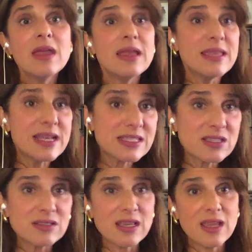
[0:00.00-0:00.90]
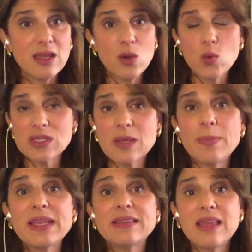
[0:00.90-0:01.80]
Yesterday was a
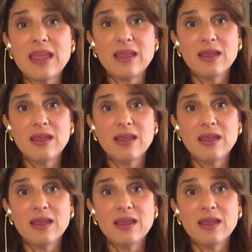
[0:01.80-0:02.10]
big day.